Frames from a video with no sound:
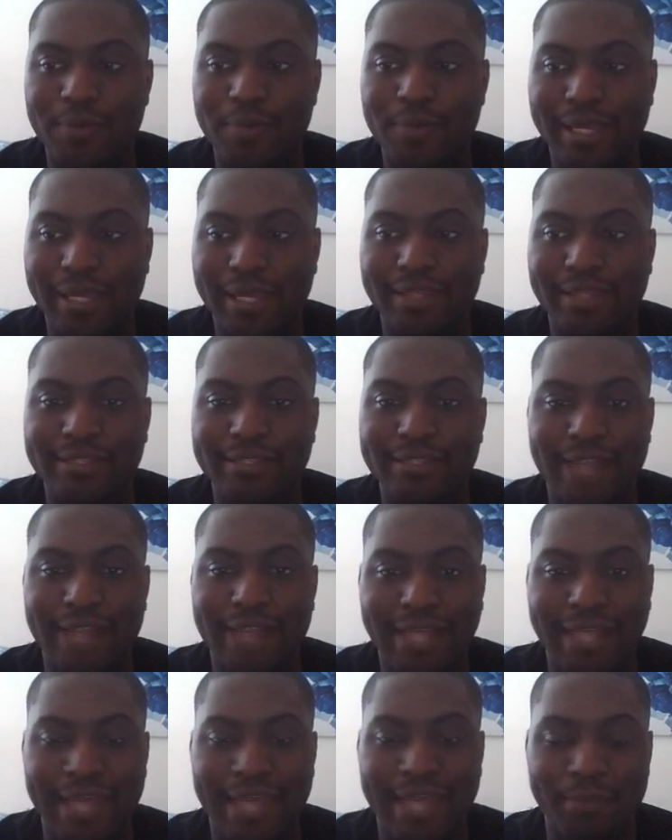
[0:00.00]
picking this, I
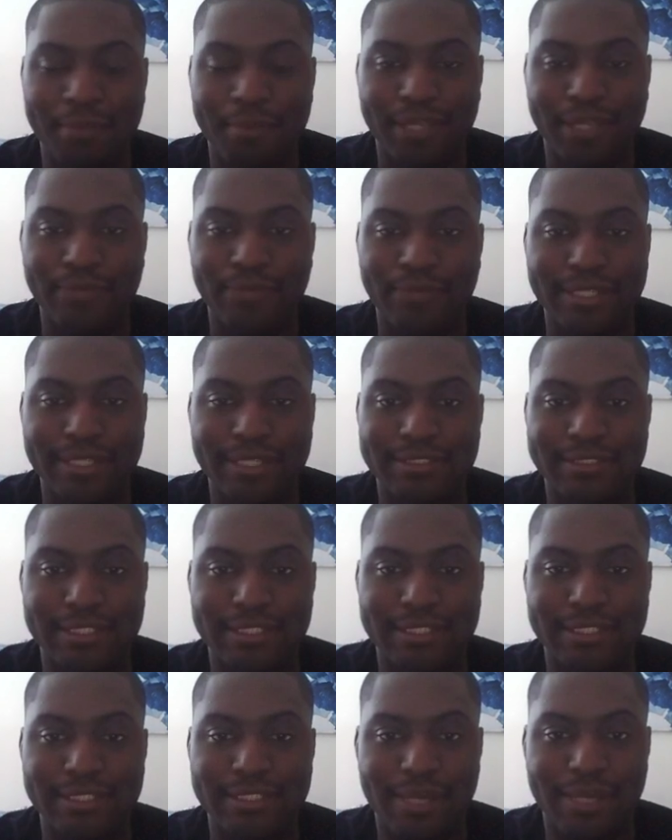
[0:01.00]
can't believe we didn't see
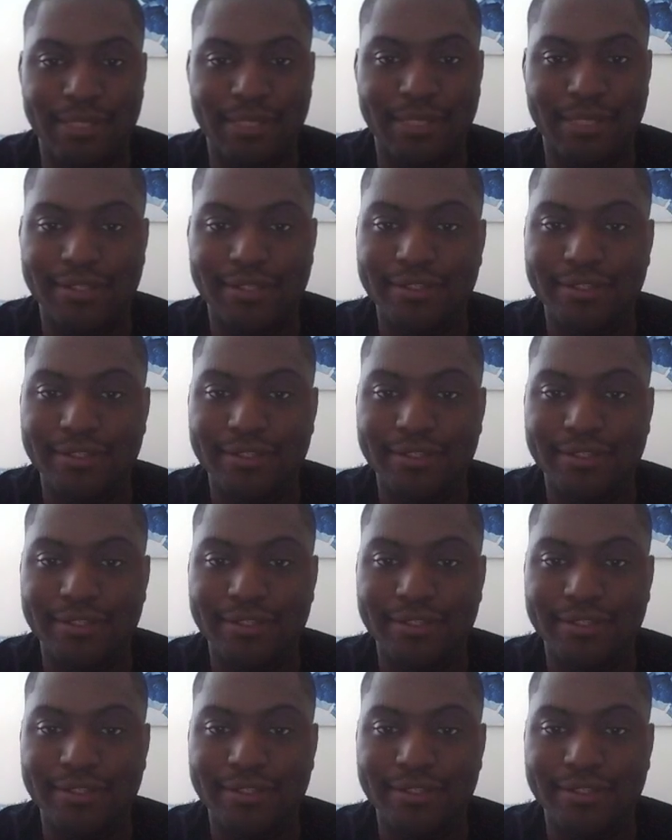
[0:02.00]
this coming.